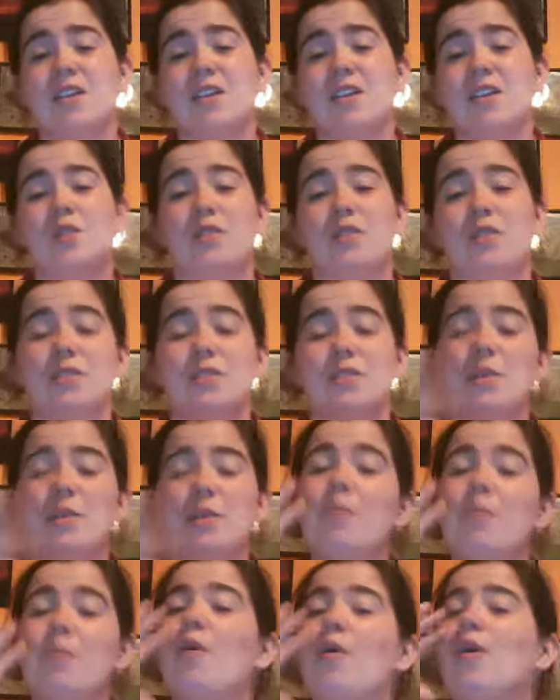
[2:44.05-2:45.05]
So these
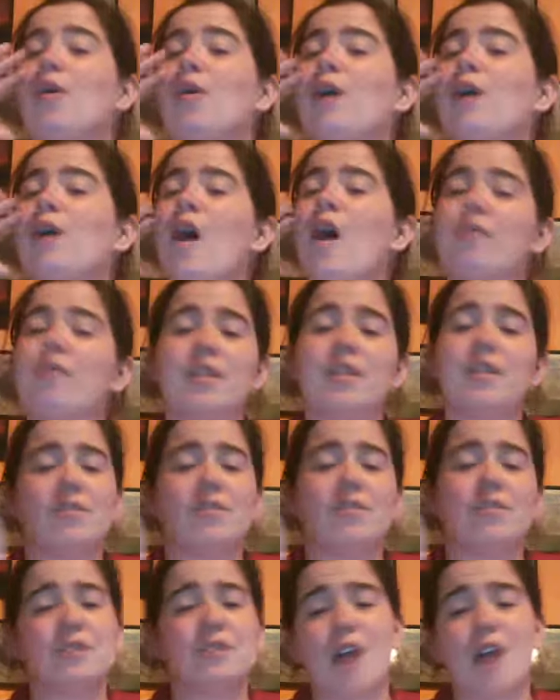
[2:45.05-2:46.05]
people are covering
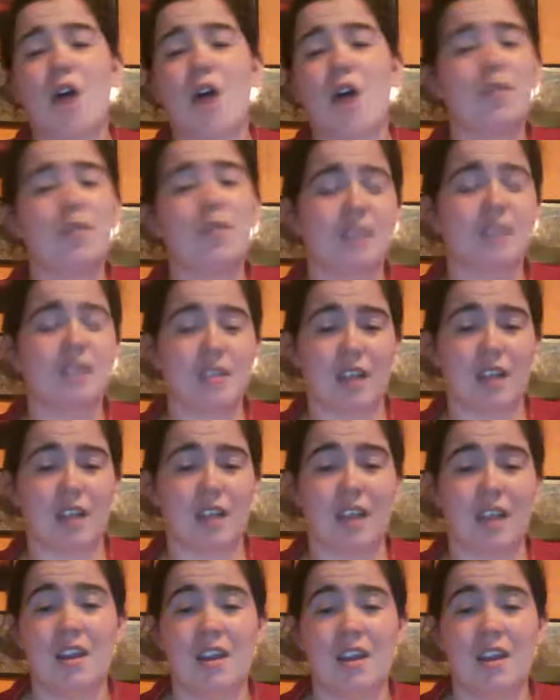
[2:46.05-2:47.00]
themselves, like,